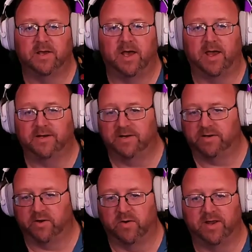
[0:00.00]
I
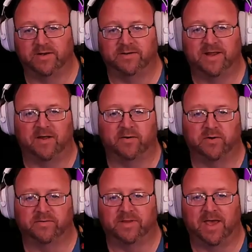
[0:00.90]
did go ahead and
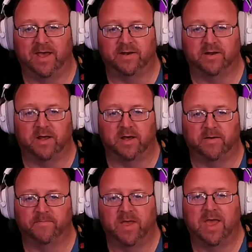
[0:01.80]
download that.
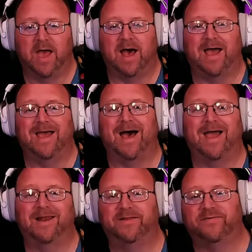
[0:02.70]
I
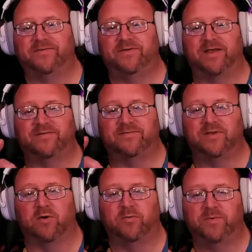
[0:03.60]
highly suggest the
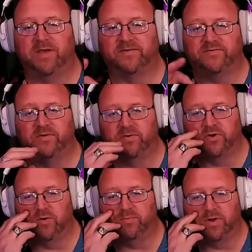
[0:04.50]
OBS
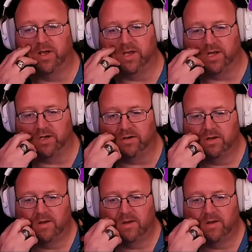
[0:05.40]
Studio plugin.